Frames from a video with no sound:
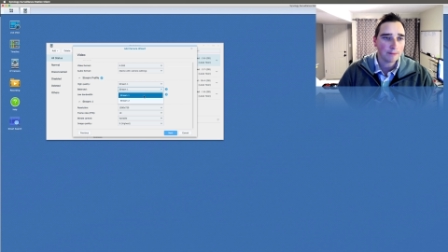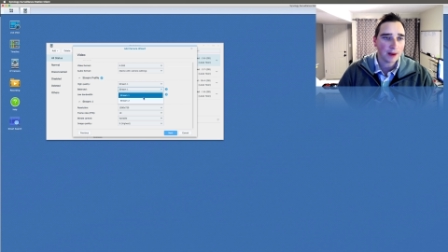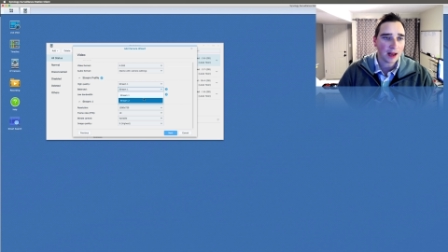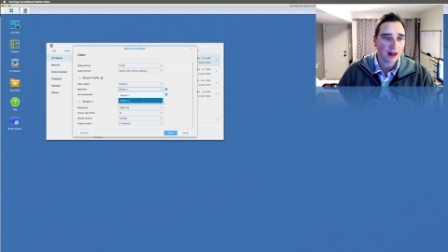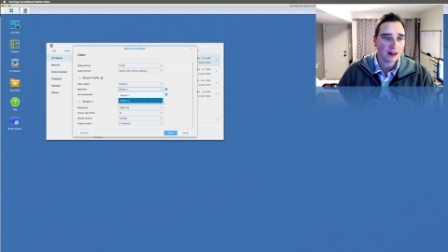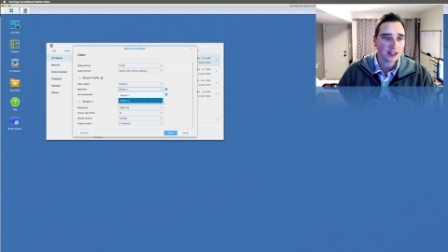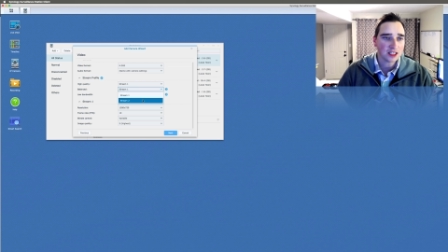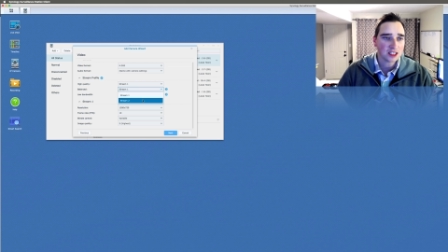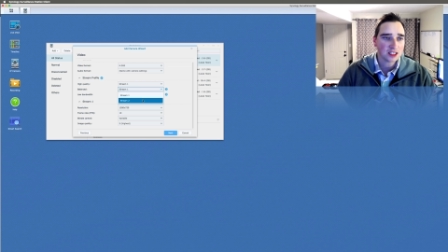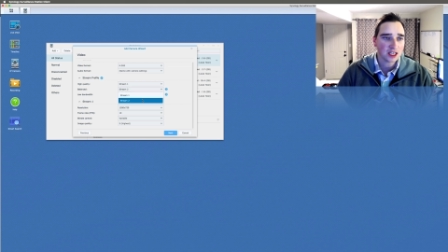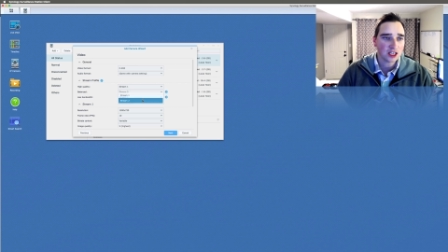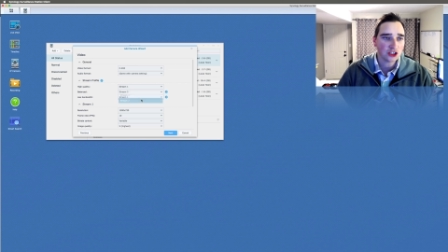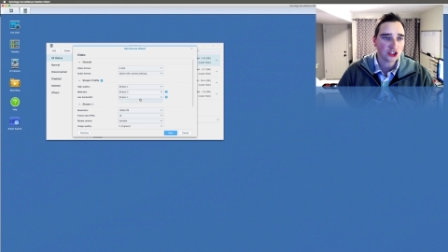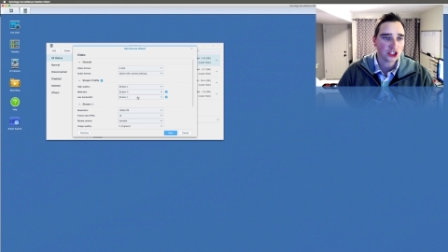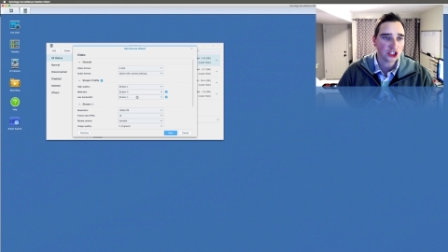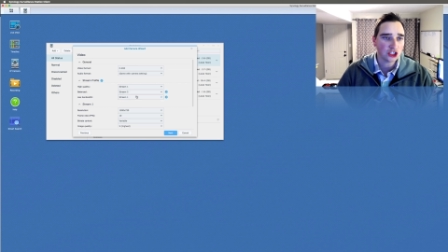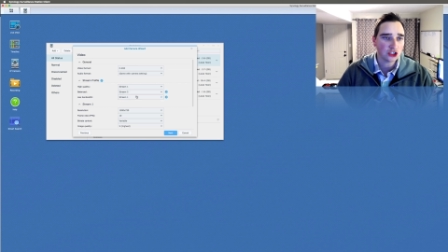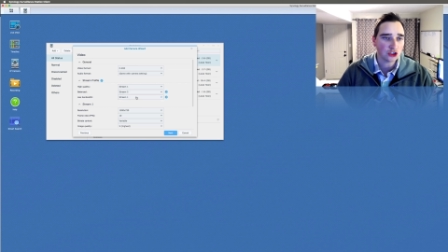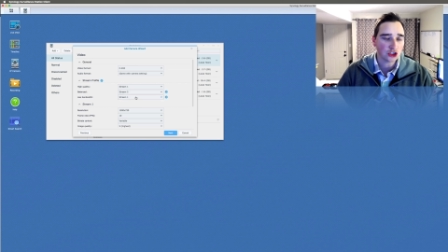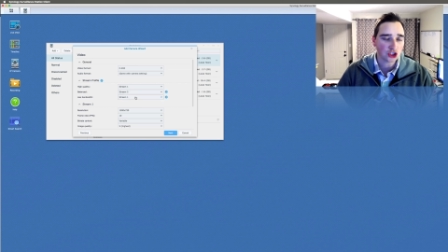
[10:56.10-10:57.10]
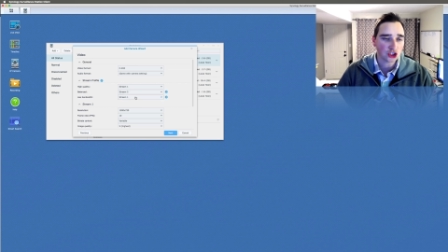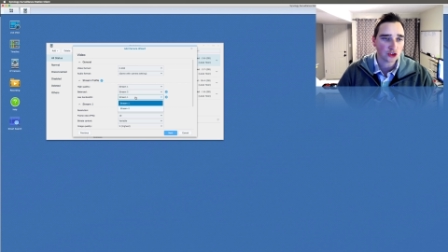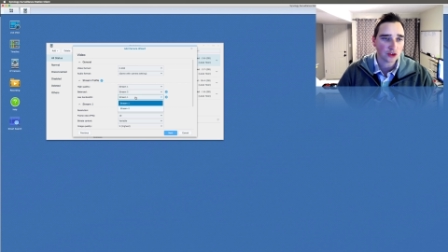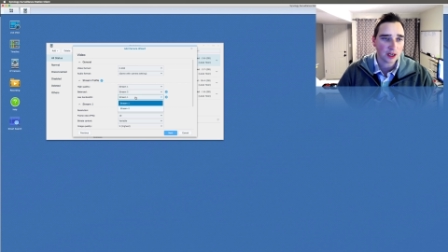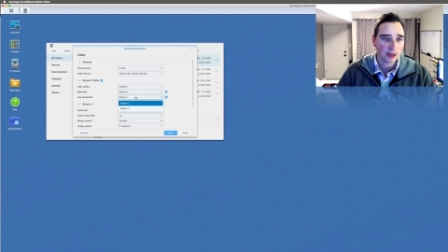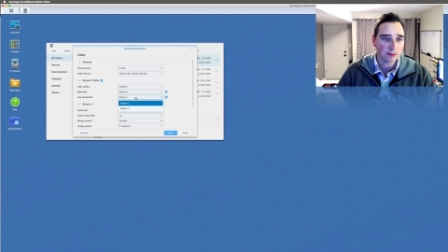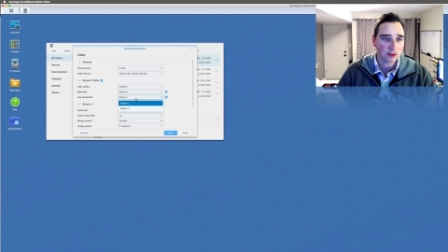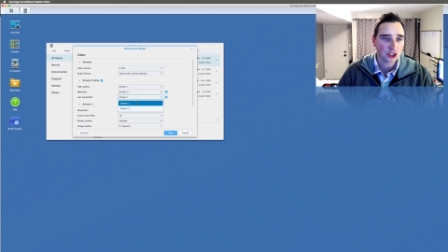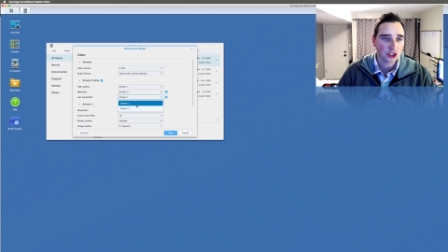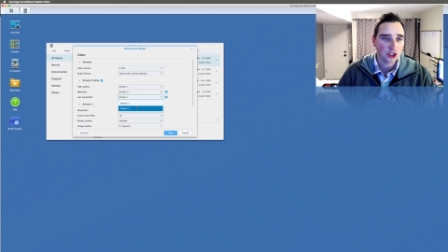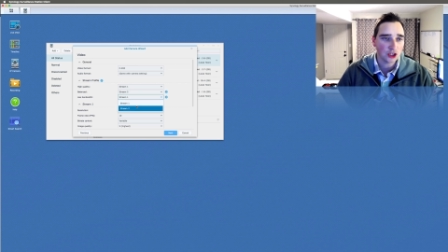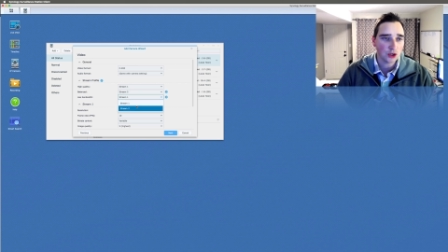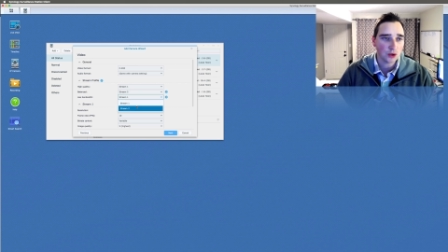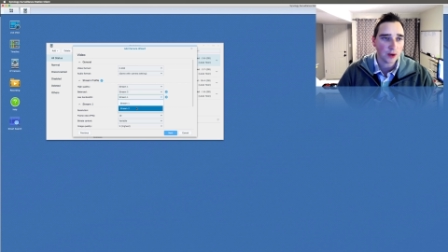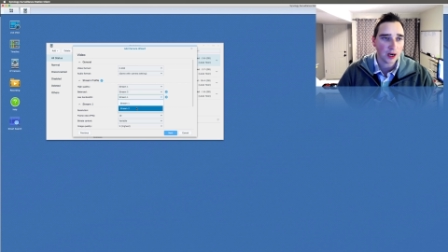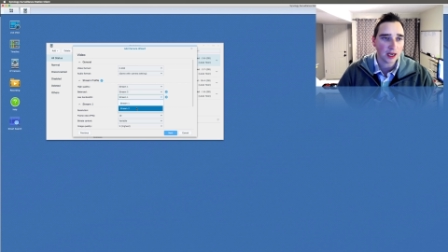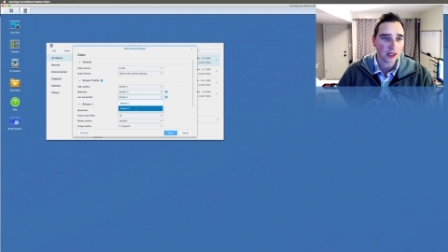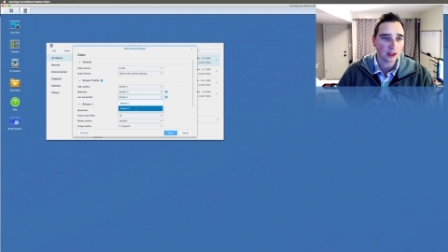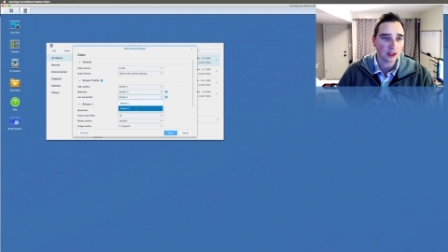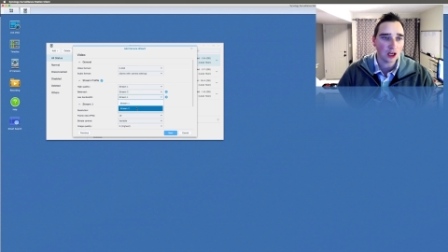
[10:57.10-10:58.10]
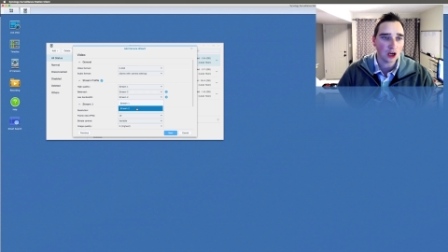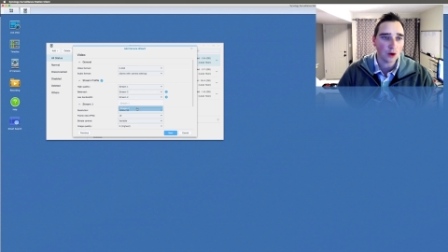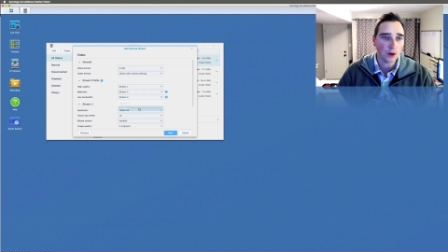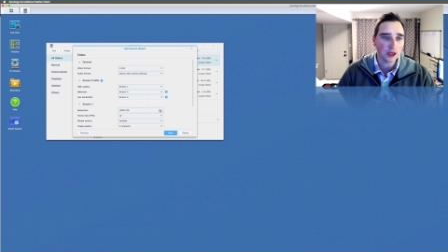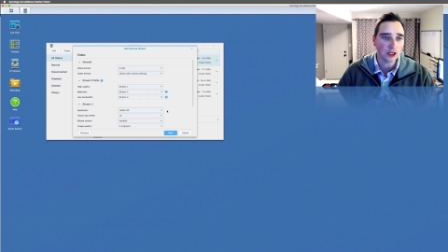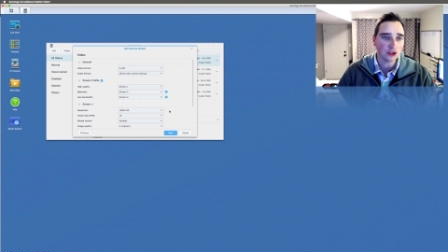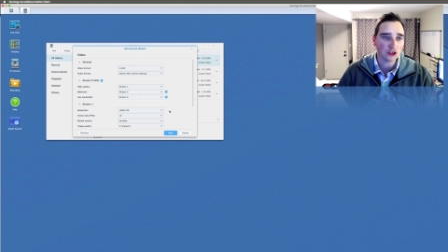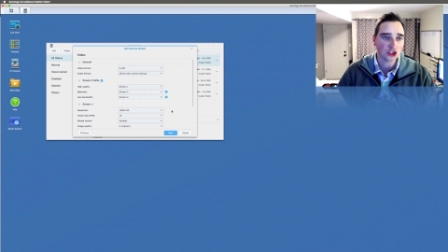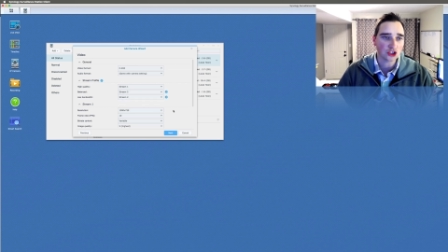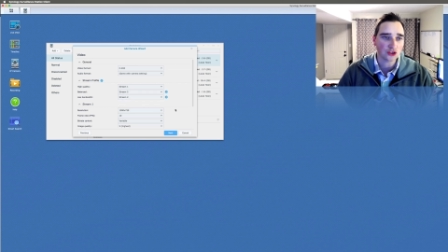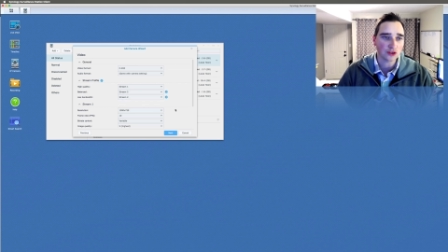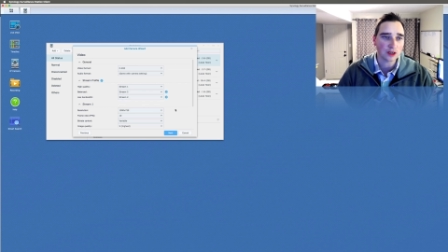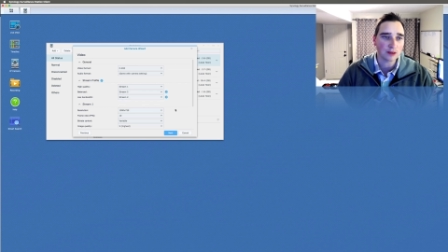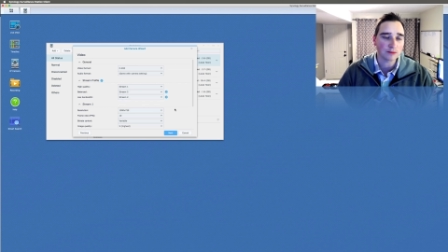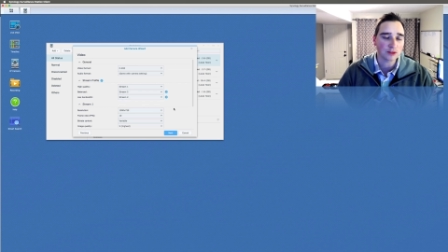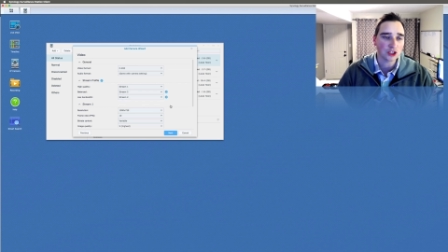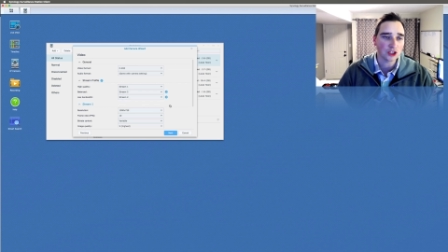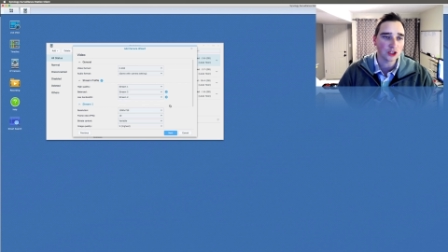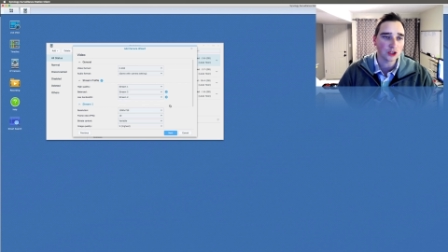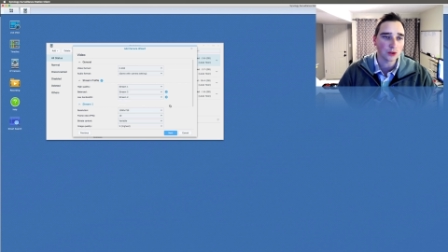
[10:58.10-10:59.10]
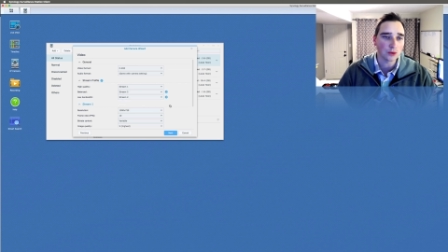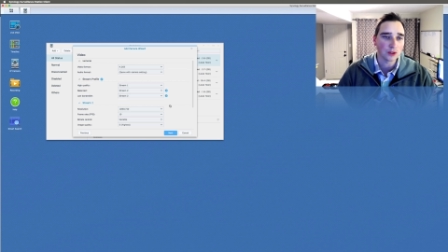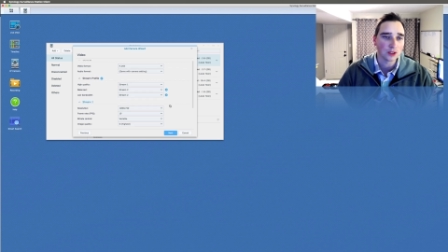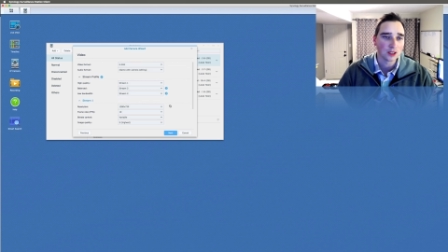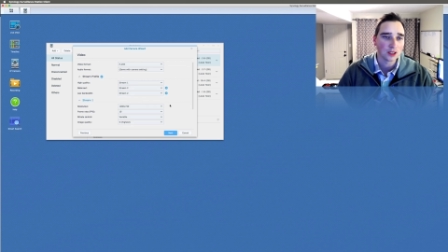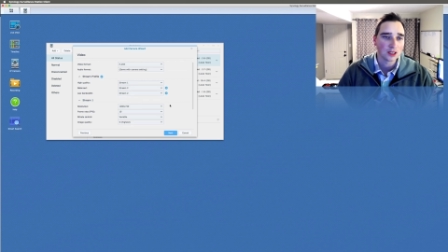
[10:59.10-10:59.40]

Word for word: Balanced, I usually do stream two. And low, I do stream two.